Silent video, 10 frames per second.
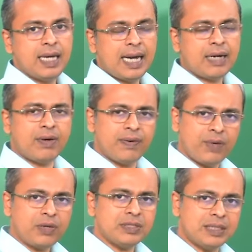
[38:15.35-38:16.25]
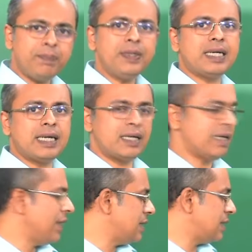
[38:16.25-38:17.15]
and one of the simple
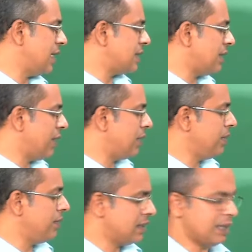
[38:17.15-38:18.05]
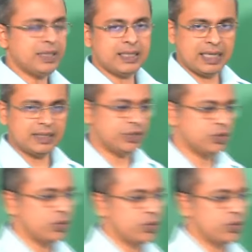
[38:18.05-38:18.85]
devices that is available is something that I will just show